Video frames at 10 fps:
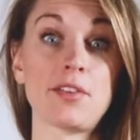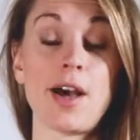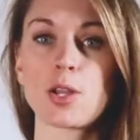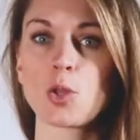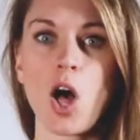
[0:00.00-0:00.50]
I've
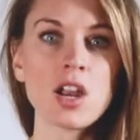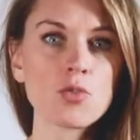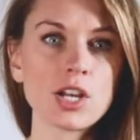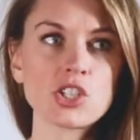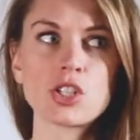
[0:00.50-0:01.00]
had a lot
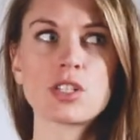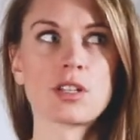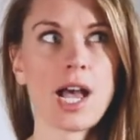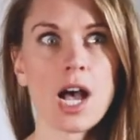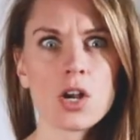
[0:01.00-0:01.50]
of questions
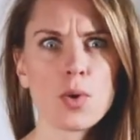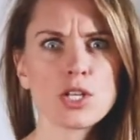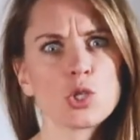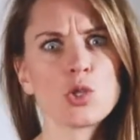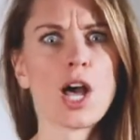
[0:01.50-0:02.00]
on how do I
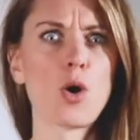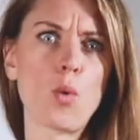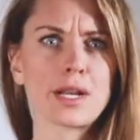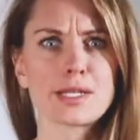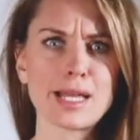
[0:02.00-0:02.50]
do that,
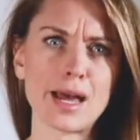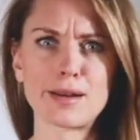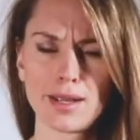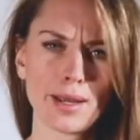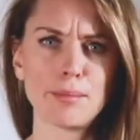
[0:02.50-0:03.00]
what does
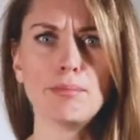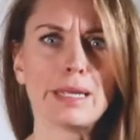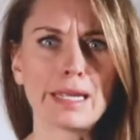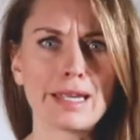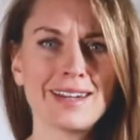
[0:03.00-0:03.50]
that
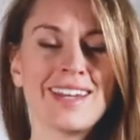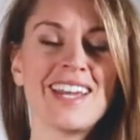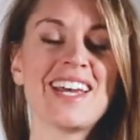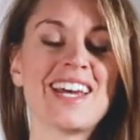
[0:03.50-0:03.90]
mean,